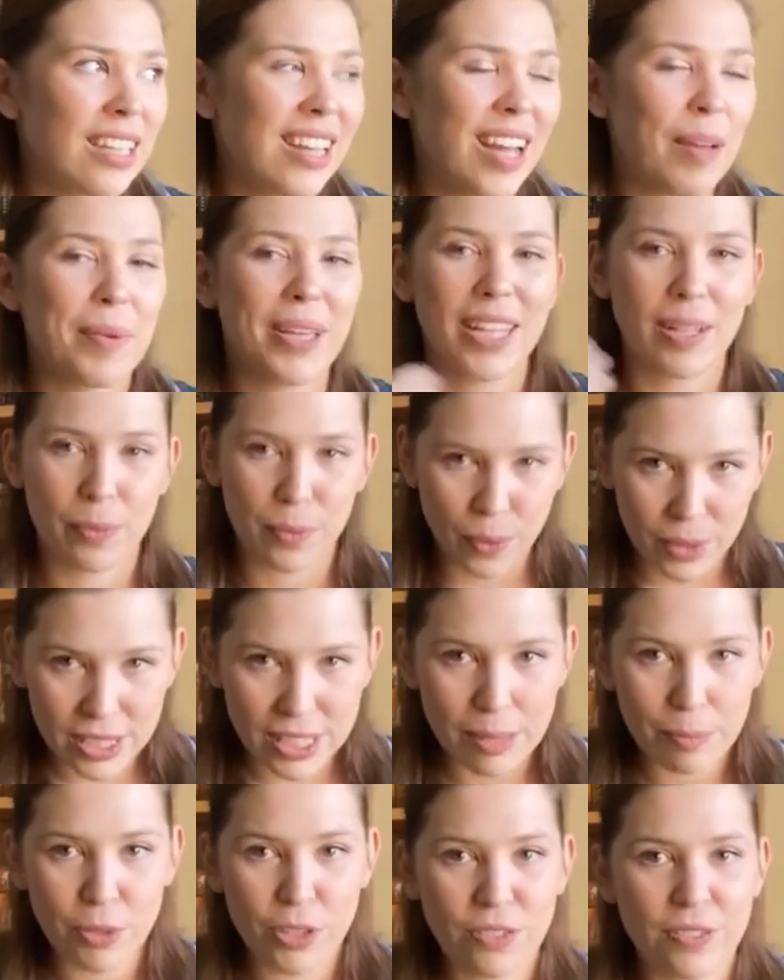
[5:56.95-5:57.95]
I mean, it was
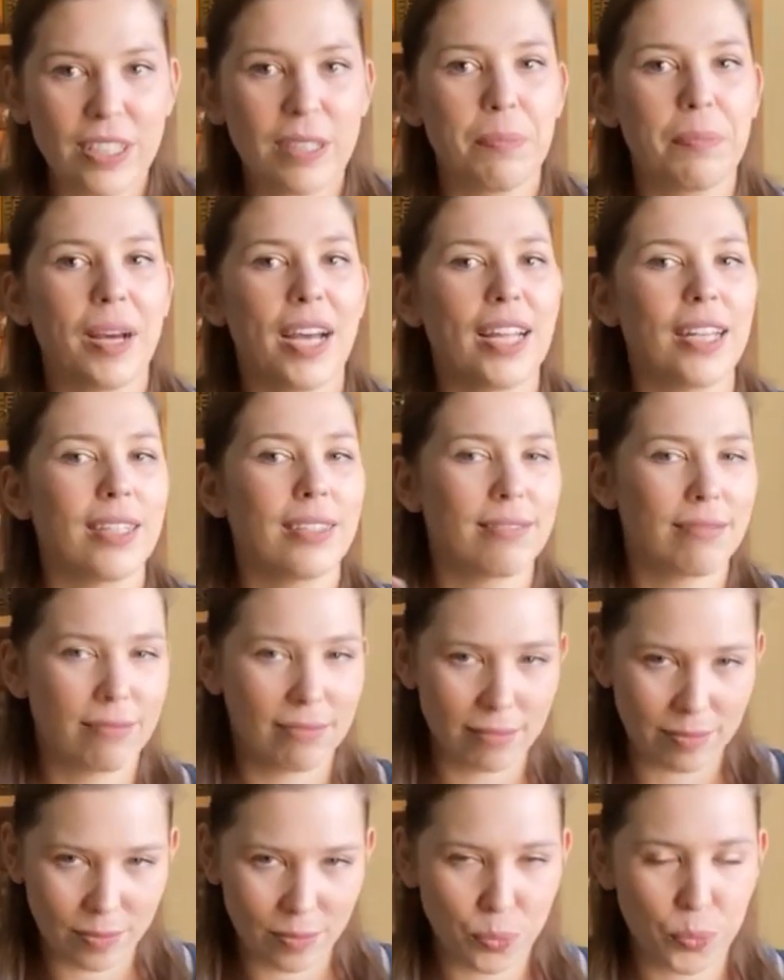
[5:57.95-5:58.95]
the movie, but
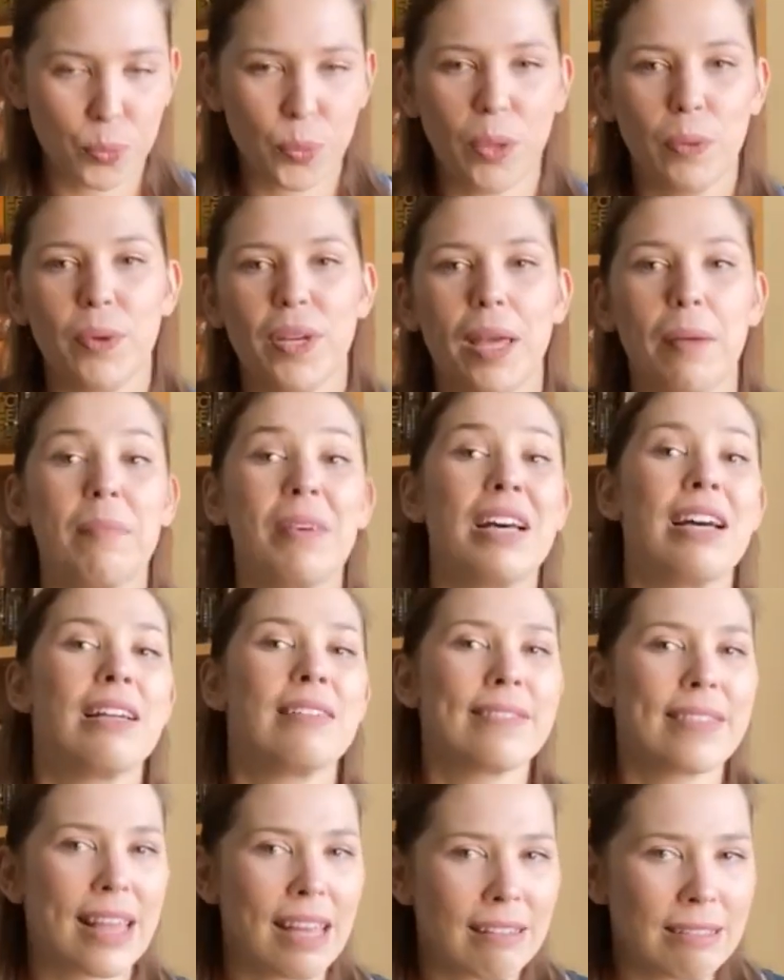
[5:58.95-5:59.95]
we'll get
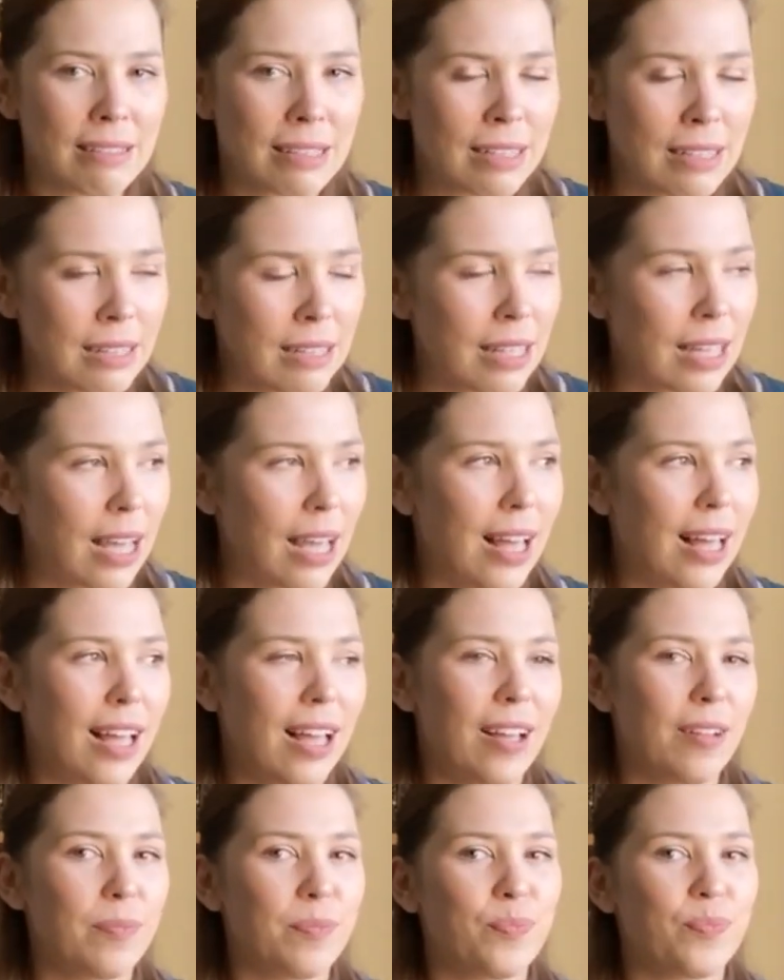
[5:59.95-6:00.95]
past that.
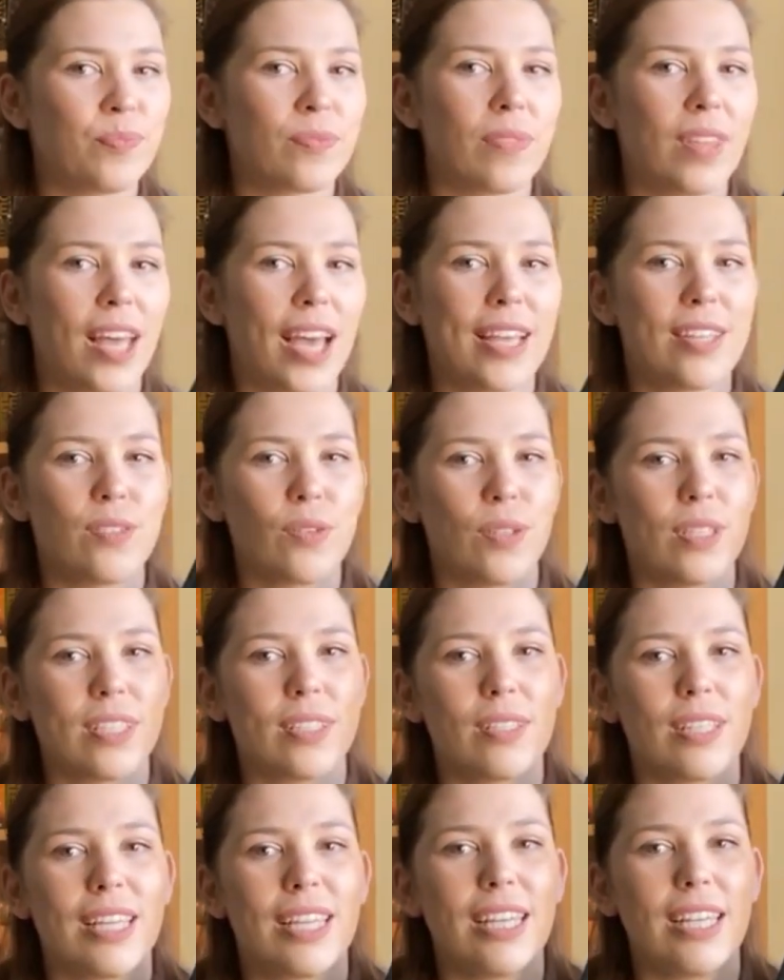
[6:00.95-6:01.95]
Um, I saw
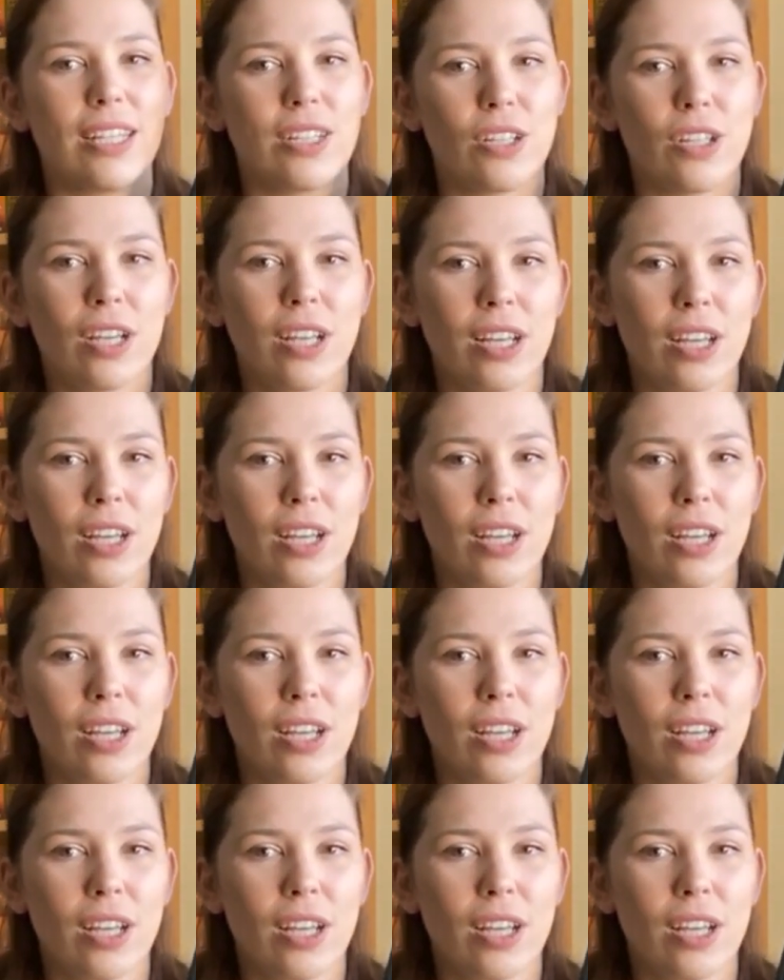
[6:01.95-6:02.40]
this in